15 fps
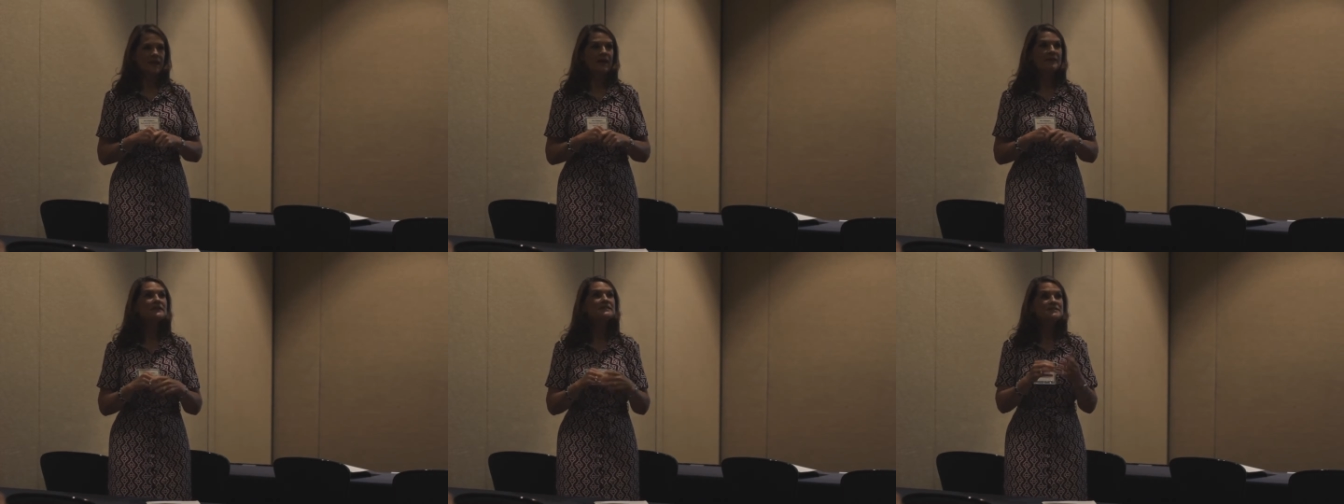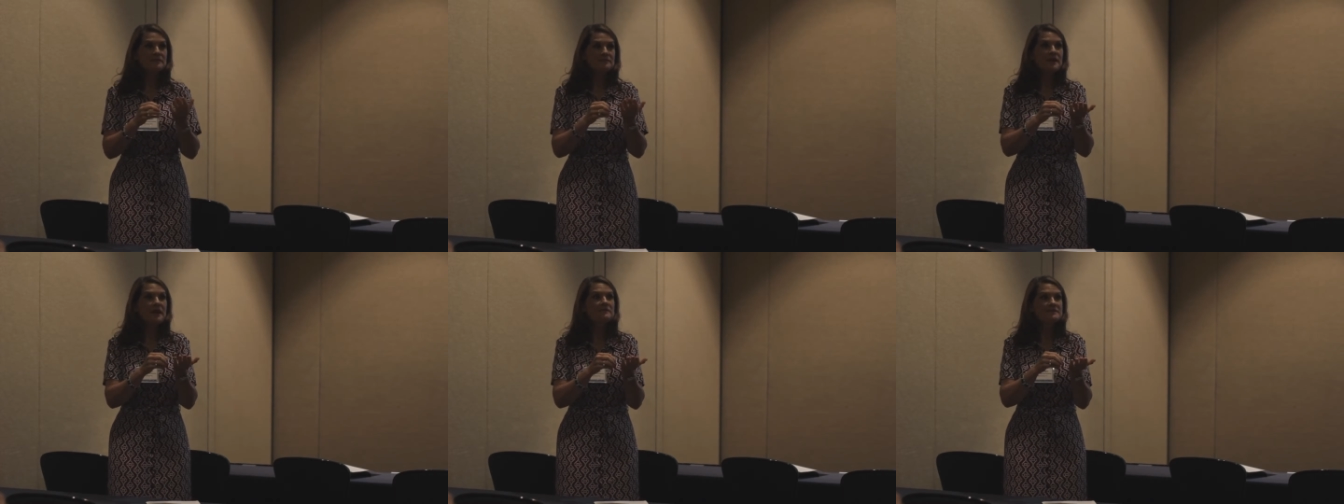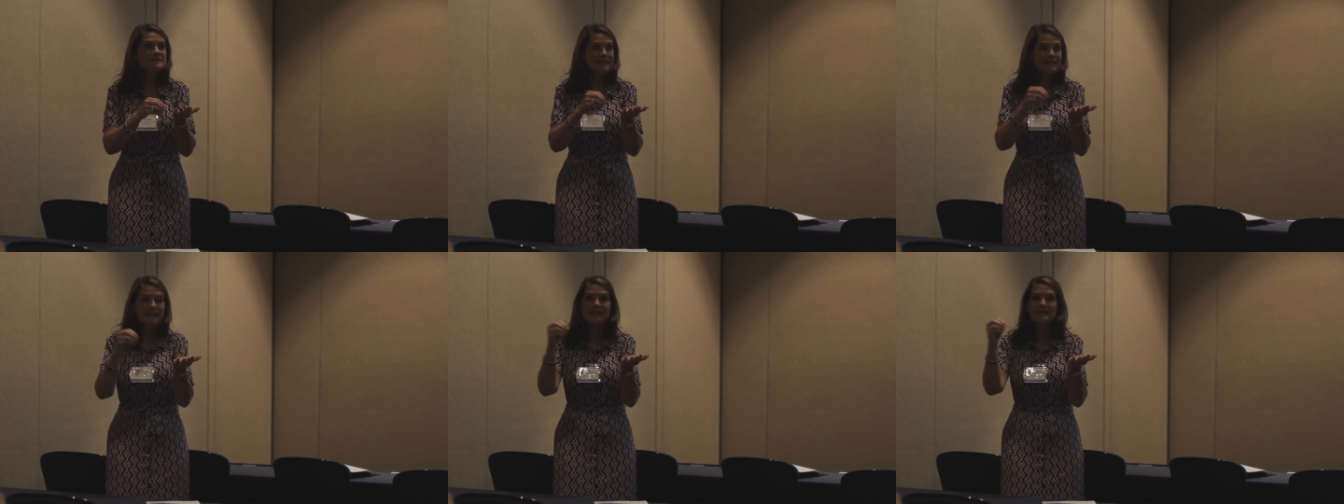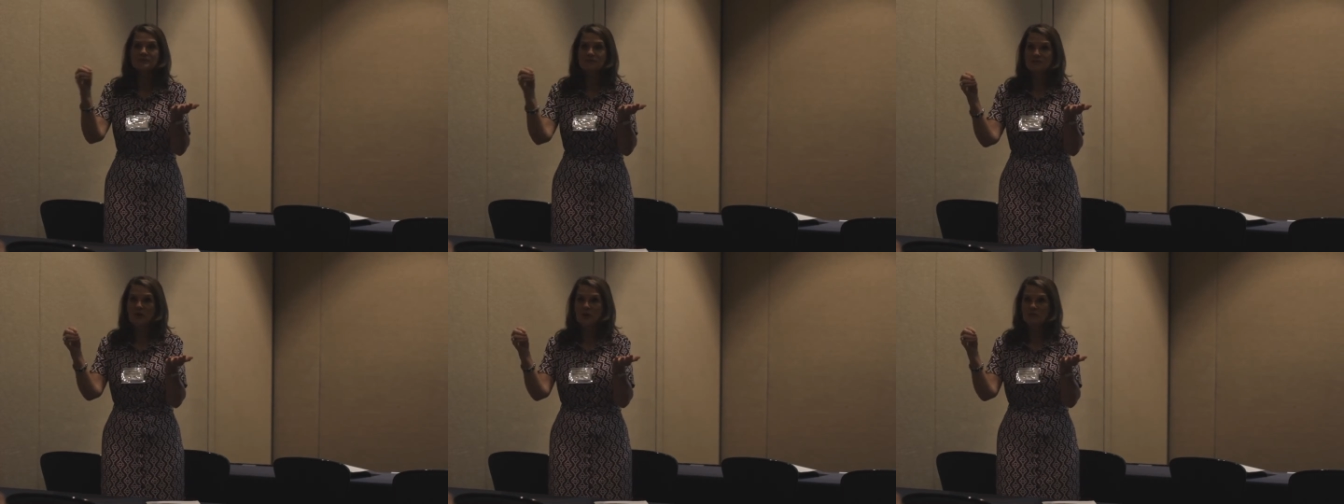And then sometimes the
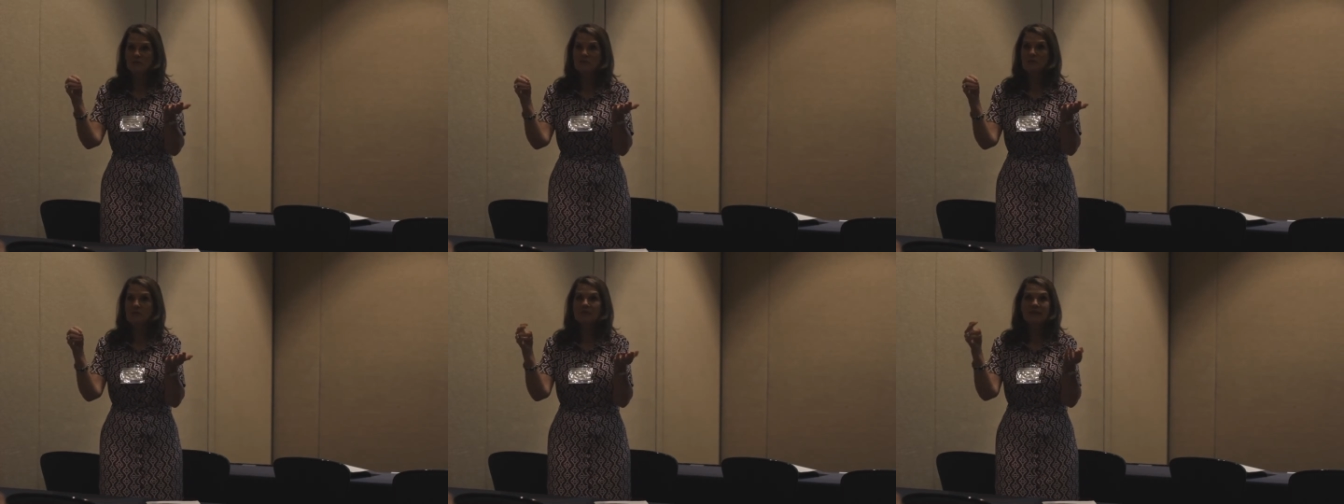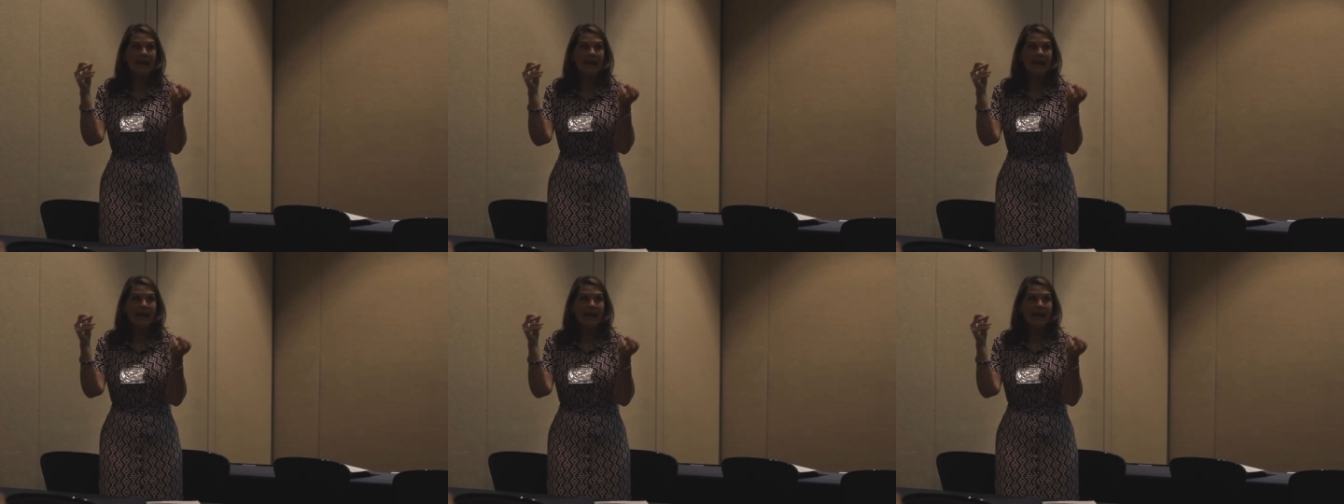kids don't